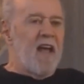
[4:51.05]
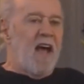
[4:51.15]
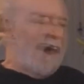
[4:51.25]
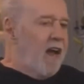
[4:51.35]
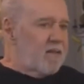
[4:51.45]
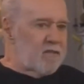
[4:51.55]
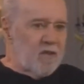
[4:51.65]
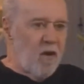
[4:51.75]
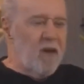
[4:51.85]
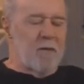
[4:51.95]
And I'd
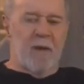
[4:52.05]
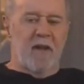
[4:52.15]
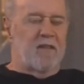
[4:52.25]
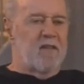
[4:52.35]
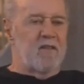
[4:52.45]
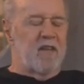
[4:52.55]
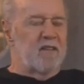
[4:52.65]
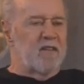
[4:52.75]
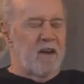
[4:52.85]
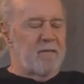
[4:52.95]
talk about these things
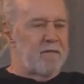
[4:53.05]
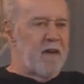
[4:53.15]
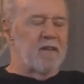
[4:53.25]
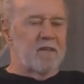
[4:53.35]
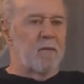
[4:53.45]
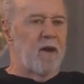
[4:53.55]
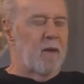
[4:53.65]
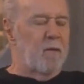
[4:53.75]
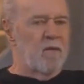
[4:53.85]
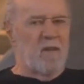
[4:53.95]
that I felt and what
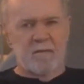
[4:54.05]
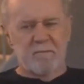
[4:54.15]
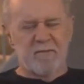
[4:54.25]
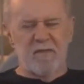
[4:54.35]
I these